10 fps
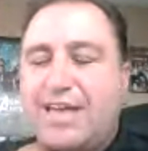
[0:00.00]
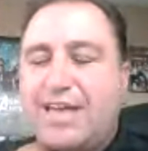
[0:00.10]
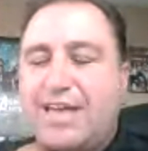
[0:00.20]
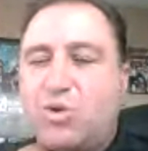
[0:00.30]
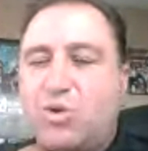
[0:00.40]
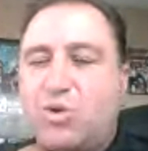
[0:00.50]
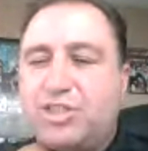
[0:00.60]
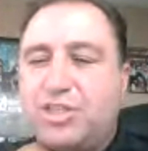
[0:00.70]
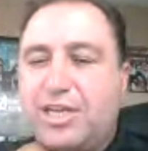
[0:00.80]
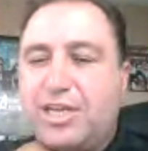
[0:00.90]
asked a
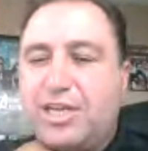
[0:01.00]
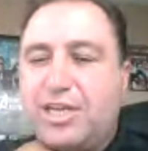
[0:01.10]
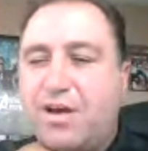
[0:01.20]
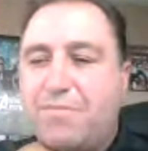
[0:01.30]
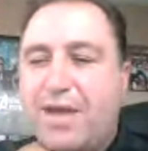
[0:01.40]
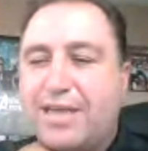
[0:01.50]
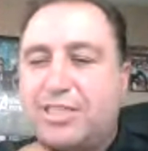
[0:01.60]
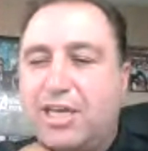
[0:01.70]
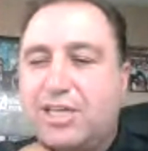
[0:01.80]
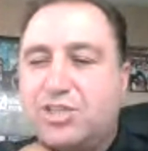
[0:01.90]
question, if
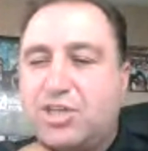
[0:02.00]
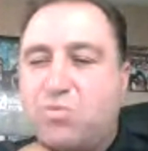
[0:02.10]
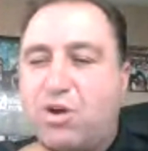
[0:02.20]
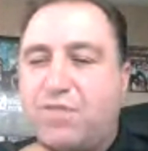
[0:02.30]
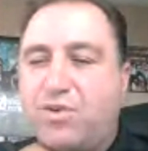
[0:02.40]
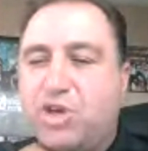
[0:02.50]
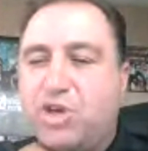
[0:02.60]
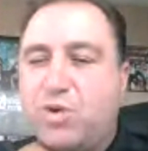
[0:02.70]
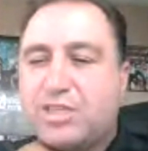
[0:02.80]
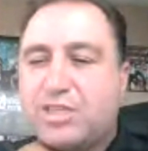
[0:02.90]
Mexicans can work for a
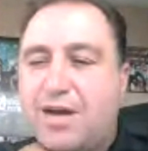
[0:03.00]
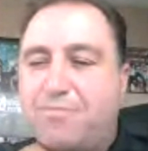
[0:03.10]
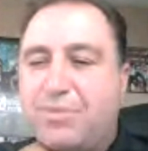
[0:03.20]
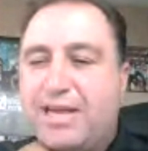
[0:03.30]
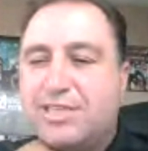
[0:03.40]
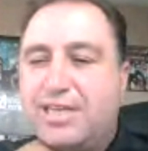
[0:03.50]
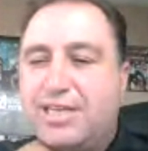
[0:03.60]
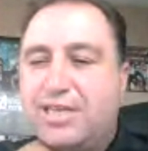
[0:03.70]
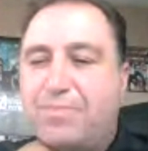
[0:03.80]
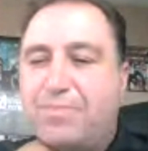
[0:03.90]
U.S. company as an
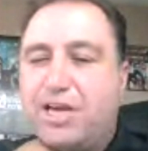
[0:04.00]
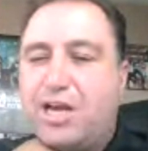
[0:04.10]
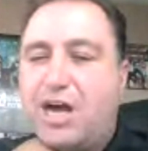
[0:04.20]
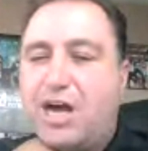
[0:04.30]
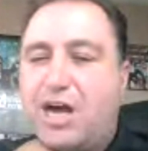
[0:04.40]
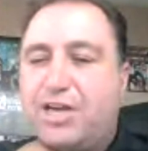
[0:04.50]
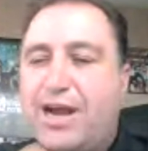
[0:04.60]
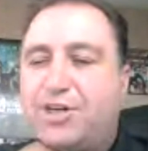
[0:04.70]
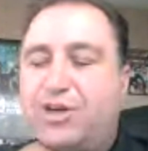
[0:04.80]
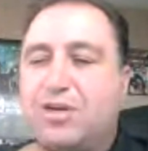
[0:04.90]
independent
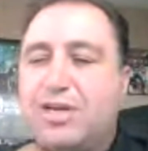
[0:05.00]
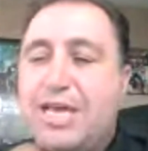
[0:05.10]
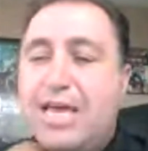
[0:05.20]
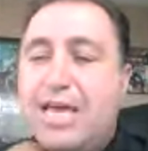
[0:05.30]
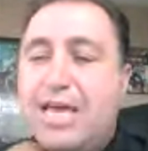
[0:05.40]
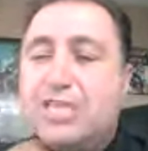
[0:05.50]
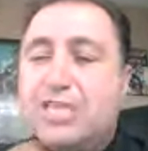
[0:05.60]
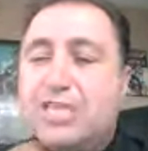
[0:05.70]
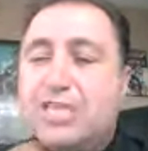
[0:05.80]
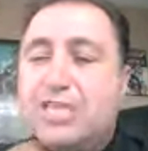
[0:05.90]
contractor.
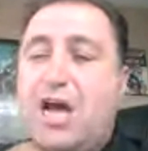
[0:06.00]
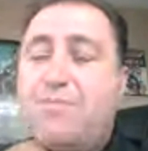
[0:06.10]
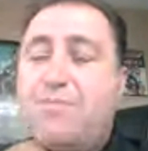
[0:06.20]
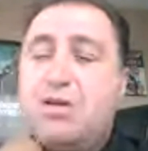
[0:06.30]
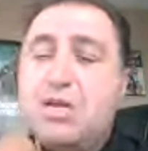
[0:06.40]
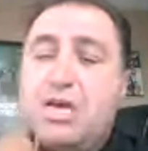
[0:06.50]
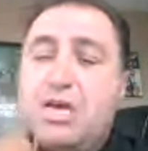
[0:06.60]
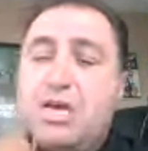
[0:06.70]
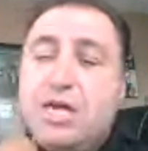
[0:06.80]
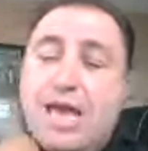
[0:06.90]
Is it common?
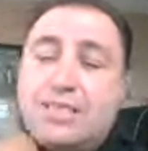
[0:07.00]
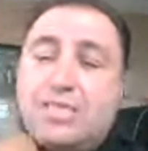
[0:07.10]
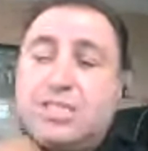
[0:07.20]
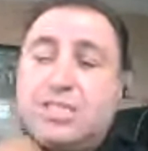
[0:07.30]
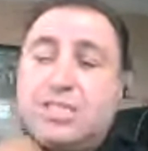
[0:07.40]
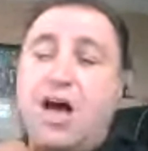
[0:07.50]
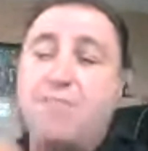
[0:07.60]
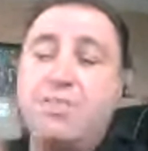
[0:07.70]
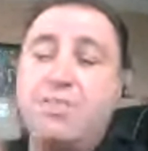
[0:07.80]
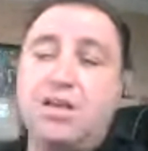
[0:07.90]
Yes, it's
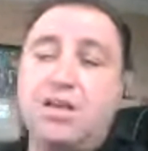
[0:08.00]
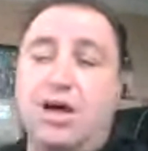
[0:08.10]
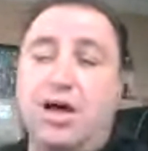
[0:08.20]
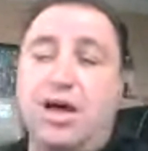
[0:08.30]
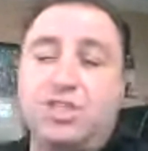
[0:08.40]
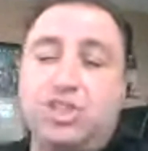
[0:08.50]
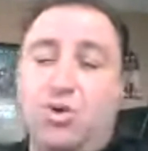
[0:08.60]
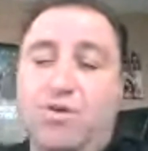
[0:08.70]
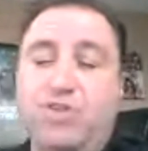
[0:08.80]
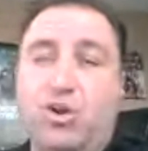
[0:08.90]
common.
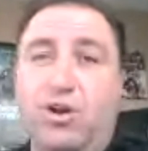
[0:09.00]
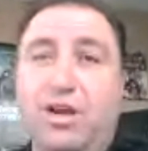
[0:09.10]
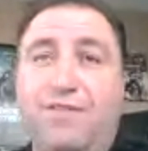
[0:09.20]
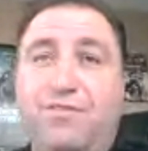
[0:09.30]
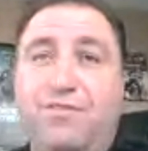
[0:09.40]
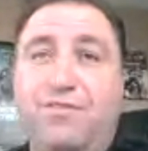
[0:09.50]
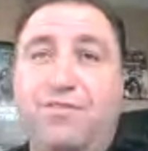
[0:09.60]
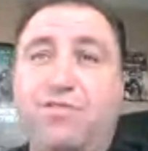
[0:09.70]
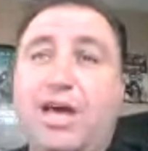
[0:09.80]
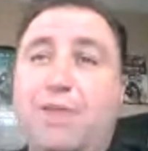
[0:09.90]
So if
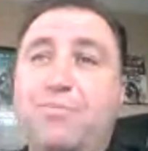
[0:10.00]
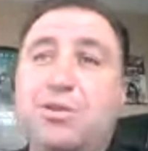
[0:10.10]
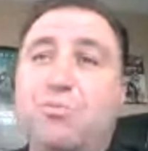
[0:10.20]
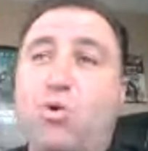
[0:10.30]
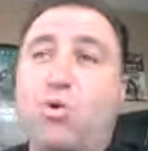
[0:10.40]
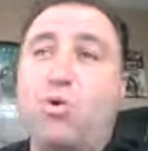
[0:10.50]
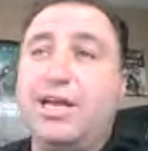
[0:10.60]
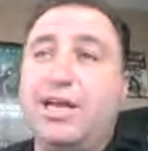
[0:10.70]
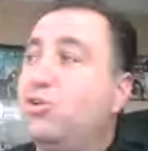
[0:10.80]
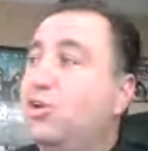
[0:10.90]
you get up in the morning
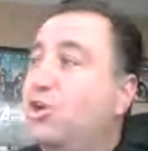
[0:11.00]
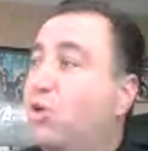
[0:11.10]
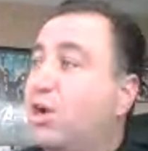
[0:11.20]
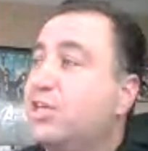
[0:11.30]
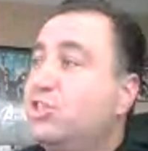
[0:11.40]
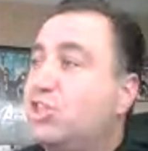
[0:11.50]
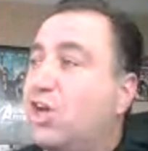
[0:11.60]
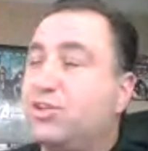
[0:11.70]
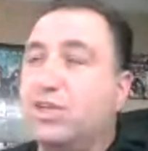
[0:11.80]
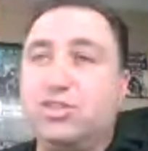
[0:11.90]
and you're a
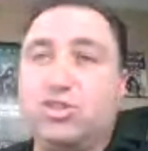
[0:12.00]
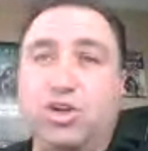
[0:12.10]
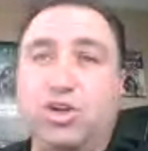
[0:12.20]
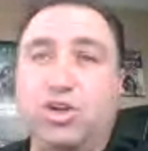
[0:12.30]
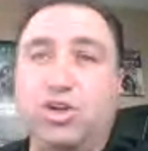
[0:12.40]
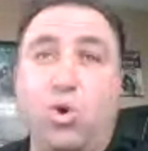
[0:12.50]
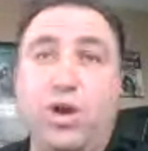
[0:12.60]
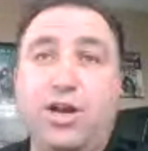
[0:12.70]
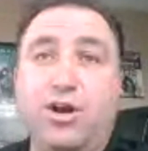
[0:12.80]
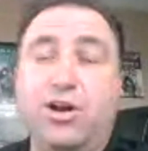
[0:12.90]
consultant, so you're a
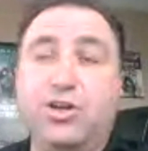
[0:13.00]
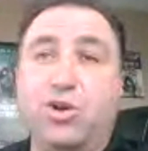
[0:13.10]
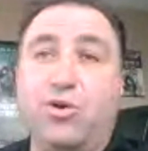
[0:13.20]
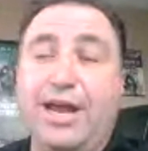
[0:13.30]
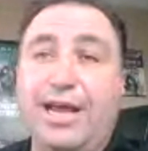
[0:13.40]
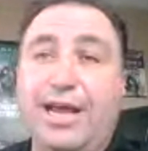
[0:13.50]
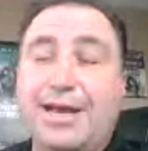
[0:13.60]
lawyer, you're a